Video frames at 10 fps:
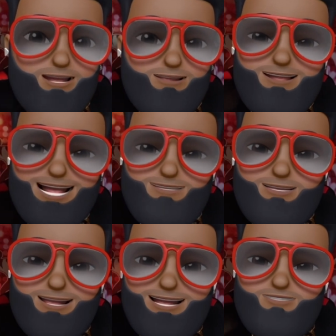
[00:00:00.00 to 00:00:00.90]

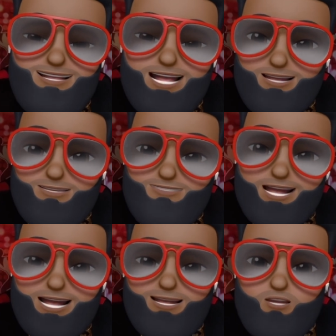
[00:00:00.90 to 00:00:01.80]
matter of fact, matter of
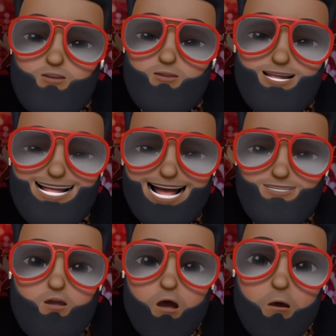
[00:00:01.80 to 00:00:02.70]
fact, you need to
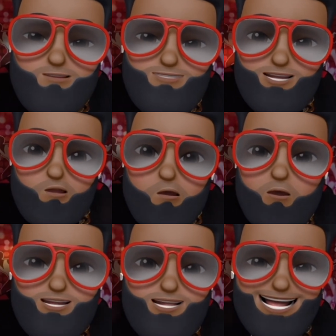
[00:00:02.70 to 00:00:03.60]
have an open
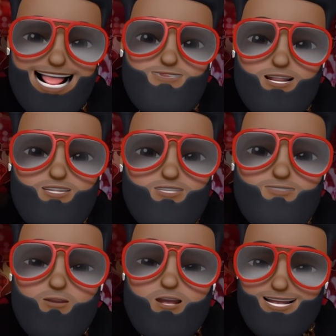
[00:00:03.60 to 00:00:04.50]
on the live
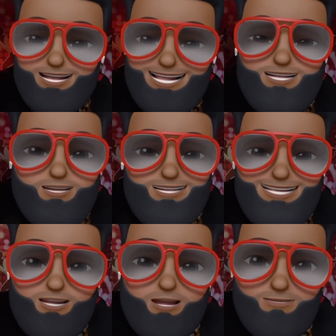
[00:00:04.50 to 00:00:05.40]
interview. Let
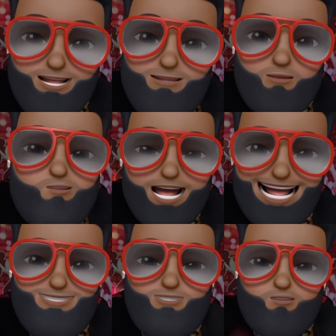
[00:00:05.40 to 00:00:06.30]
let the people
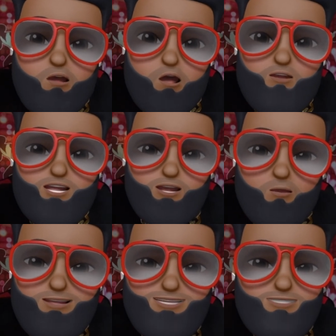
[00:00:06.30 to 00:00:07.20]
ask you all the
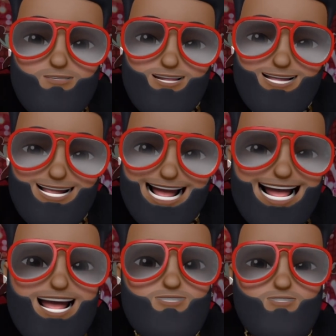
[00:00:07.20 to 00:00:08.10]
questions we need to
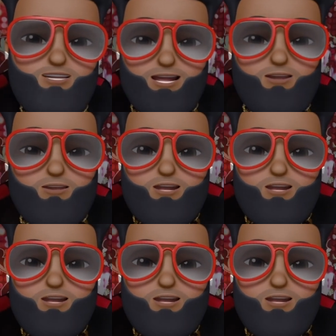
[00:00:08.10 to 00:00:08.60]
ask you, yo.